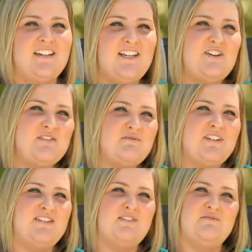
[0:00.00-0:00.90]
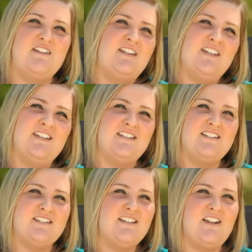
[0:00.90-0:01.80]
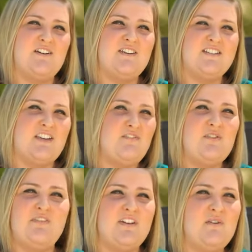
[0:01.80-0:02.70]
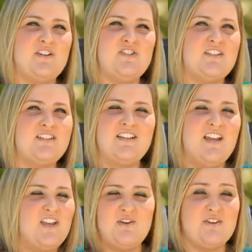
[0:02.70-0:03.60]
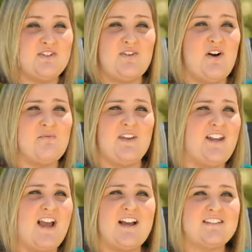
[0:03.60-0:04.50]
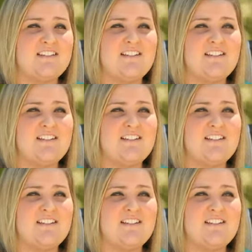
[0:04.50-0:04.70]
he knows what he's doing and he's, you know, he's like, if you have any questions, you can just call me and ask.